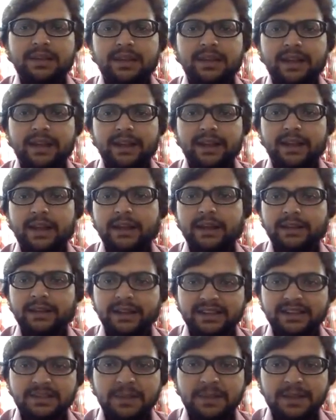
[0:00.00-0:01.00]
like our
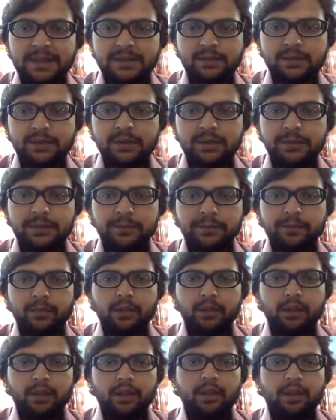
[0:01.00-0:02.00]
text password,
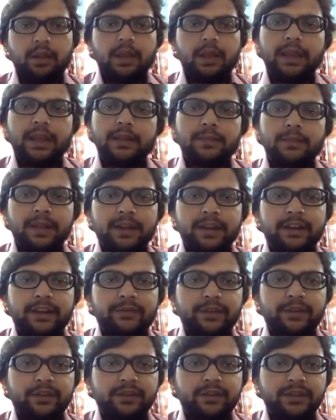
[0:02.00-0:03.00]
and many
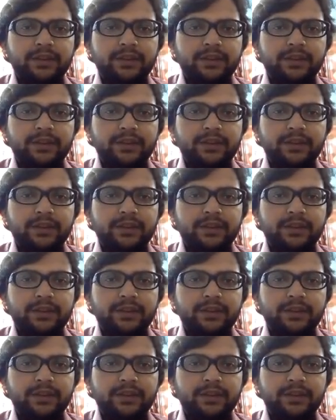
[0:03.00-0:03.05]
different ways.